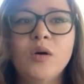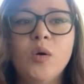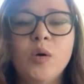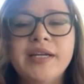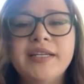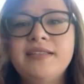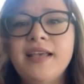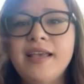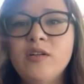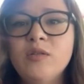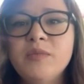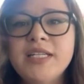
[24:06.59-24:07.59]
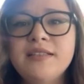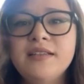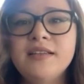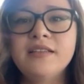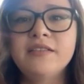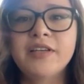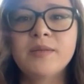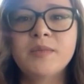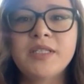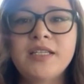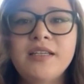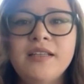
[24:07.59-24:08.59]
or entanglements in the
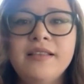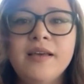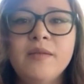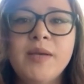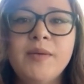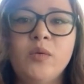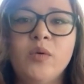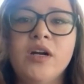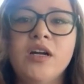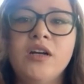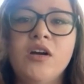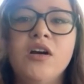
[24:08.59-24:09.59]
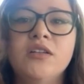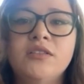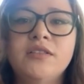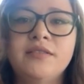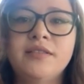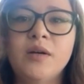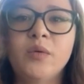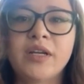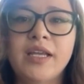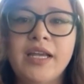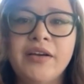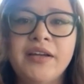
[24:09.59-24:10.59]
family that maybe we're unconscious that we're
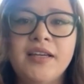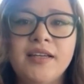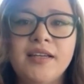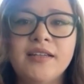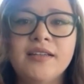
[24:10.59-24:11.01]
carrying,